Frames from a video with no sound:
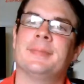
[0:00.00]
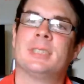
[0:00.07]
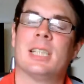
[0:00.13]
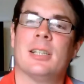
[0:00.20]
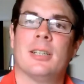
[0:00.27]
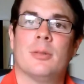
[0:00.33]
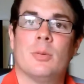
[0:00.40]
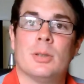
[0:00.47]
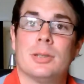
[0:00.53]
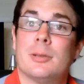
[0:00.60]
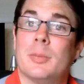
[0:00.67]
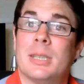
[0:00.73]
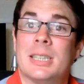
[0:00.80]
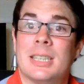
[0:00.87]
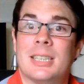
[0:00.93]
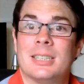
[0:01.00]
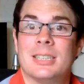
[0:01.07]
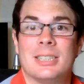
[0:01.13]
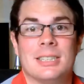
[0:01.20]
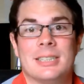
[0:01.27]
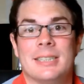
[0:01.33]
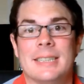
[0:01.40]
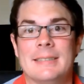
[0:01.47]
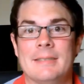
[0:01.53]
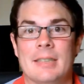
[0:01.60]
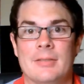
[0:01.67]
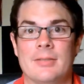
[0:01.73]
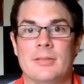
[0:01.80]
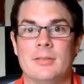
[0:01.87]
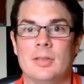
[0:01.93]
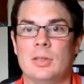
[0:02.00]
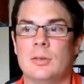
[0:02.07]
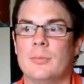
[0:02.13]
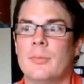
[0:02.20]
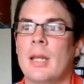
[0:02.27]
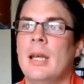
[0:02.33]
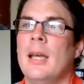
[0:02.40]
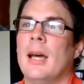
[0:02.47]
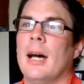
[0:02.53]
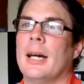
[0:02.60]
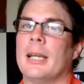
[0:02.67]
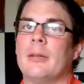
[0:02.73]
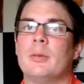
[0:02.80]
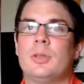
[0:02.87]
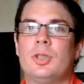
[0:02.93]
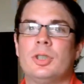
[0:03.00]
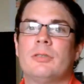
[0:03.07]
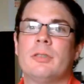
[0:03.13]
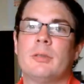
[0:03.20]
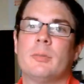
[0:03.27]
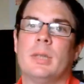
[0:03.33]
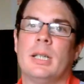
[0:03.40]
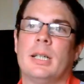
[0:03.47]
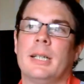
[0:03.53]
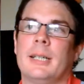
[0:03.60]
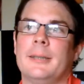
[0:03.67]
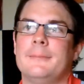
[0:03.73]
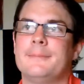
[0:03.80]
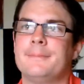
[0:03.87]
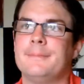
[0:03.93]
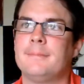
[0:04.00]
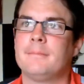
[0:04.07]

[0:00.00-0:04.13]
So there was some intelligence in there after all. And it was during my